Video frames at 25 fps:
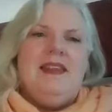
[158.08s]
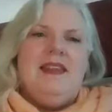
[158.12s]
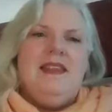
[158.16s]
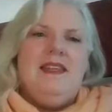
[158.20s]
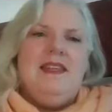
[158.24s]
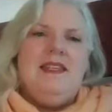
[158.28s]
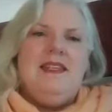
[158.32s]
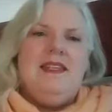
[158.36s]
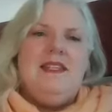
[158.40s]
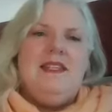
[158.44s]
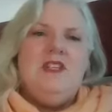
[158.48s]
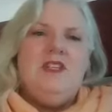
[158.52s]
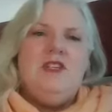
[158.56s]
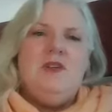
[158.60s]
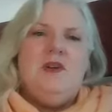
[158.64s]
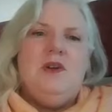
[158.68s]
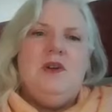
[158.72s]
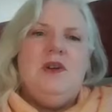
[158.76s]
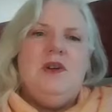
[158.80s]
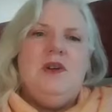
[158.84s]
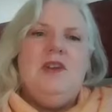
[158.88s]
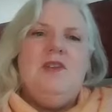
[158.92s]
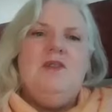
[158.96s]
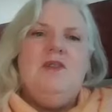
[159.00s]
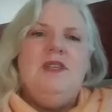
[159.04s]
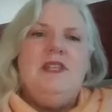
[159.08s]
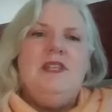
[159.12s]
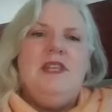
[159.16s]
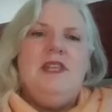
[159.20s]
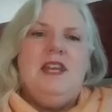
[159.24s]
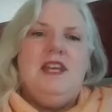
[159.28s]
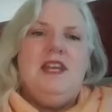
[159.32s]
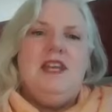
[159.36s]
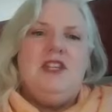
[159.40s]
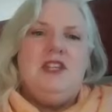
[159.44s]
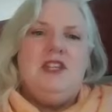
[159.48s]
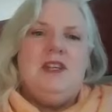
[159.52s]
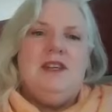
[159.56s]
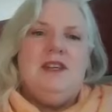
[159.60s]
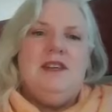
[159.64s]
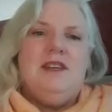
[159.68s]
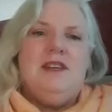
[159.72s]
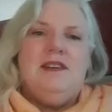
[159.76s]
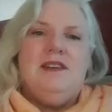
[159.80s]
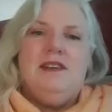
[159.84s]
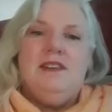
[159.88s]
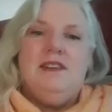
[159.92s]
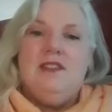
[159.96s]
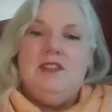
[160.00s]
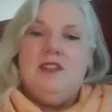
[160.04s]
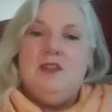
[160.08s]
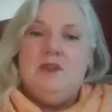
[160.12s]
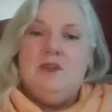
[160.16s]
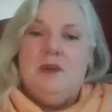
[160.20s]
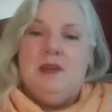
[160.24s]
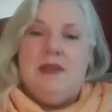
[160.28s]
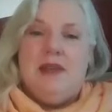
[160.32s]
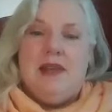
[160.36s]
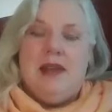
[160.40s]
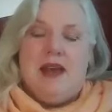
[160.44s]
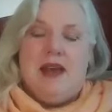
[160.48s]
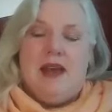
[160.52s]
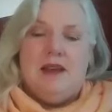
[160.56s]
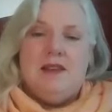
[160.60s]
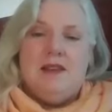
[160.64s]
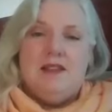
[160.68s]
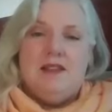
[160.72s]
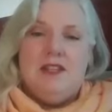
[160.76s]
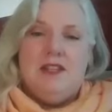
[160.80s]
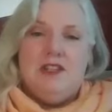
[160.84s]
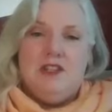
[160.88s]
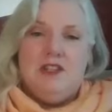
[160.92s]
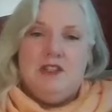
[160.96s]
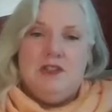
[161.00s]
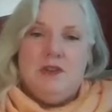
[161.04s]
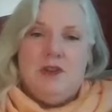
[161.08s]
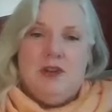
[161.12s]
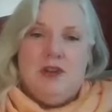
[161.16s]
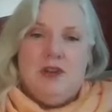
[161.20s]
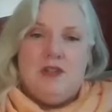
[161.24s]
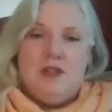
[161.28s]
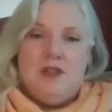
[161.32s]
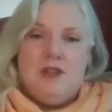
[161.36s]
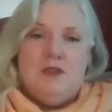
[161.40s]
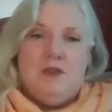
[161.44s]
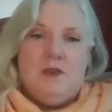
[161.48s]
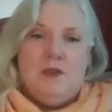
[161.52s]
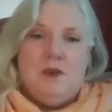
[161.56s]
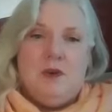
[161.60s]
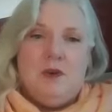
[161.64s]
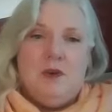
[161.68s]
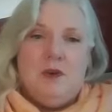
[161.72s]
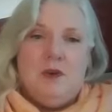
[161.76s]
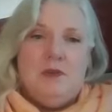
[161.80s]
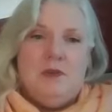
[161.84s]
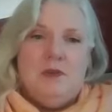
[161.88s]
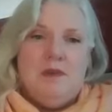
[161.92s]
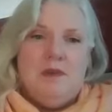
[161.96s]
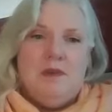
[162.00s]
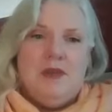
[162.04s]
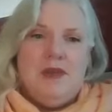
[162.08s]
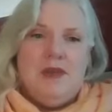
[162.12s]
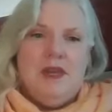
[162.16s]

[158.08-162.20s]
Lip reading: This is your invitation to relax and to transform,